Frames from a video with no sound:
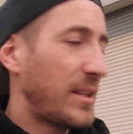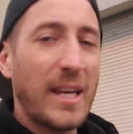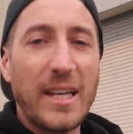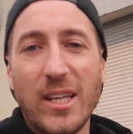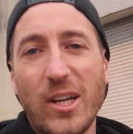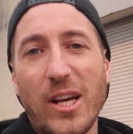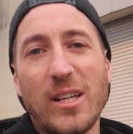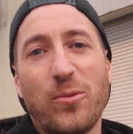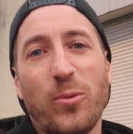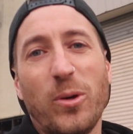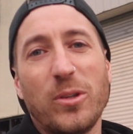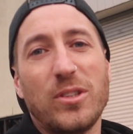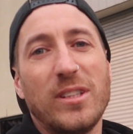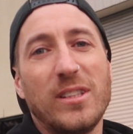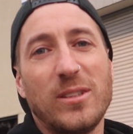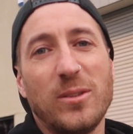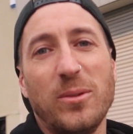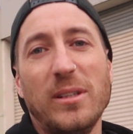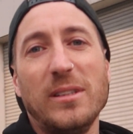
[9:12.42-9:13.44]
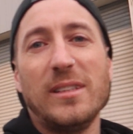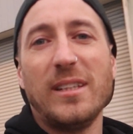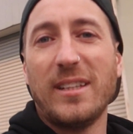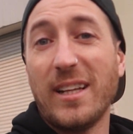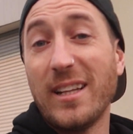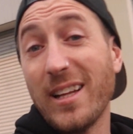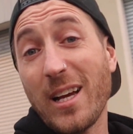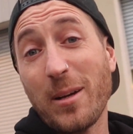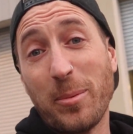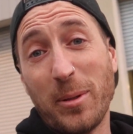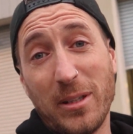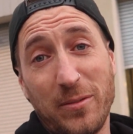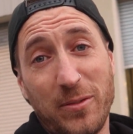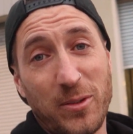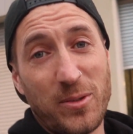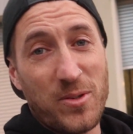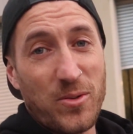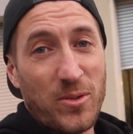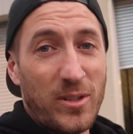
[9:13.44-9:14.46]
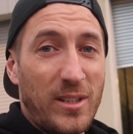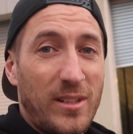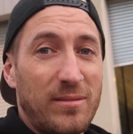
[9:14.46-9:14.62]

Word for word: Thank you guys for watching as always. Hit that like button if you enjoyed